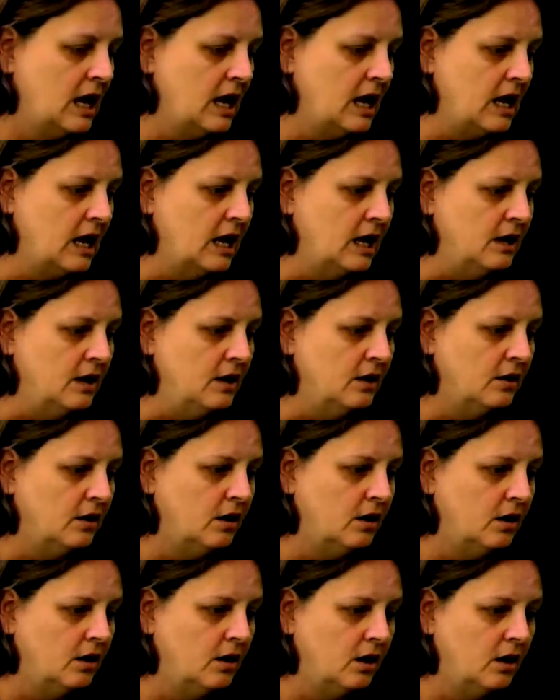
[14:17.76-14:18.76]
And
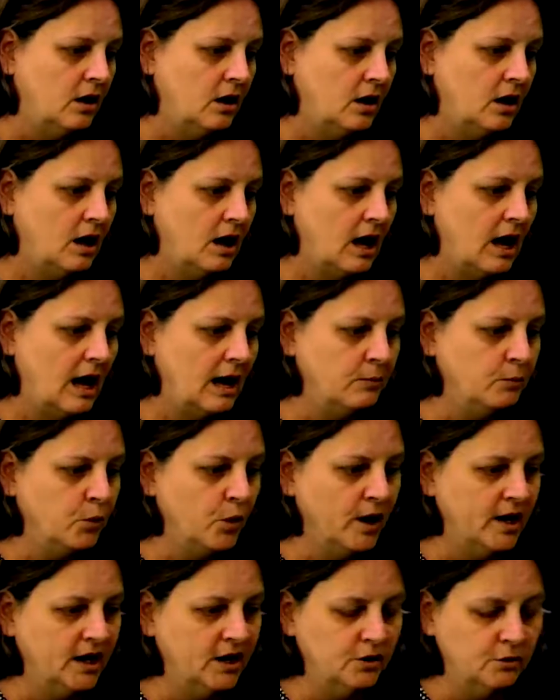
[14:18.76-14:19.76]
I'm
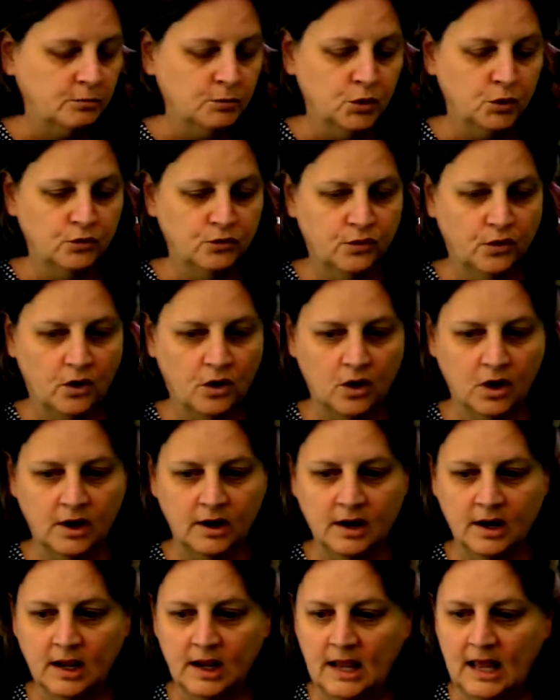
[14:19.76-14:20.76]
ready to move
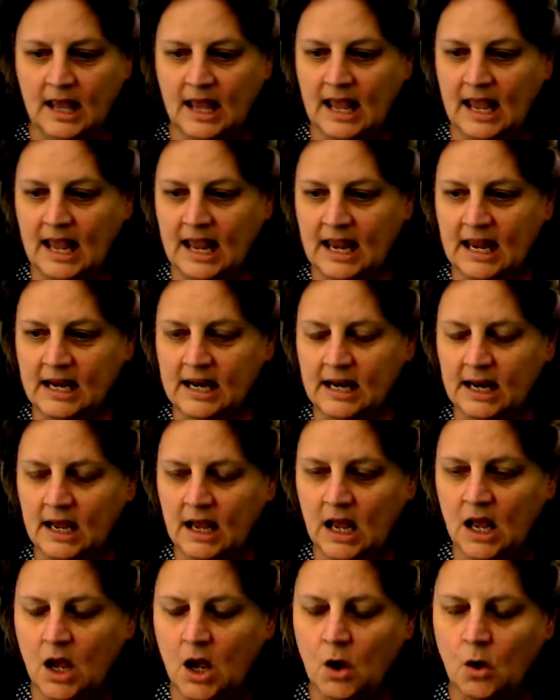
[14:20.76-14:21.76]
on." And
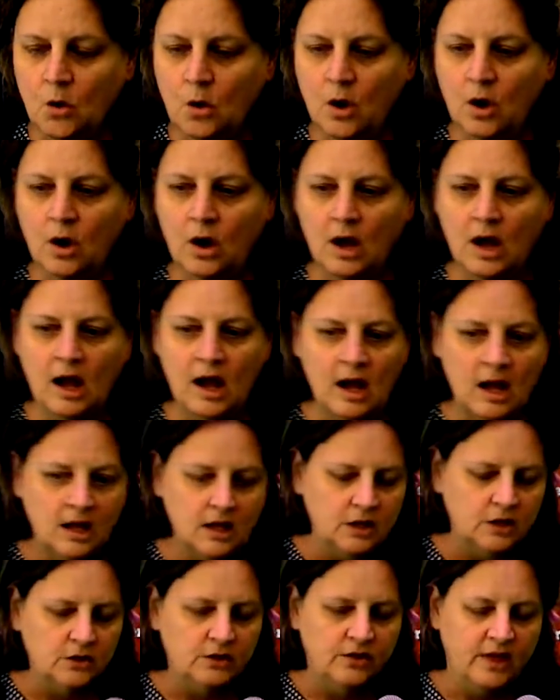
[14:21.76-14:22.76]

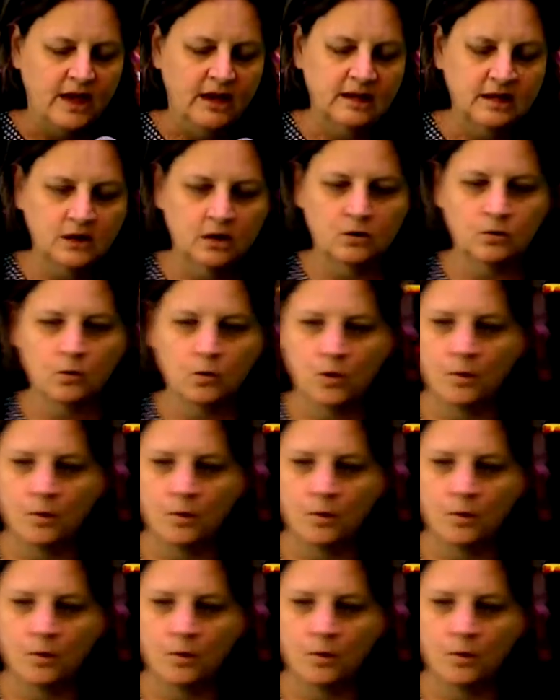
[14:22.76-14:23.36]
that young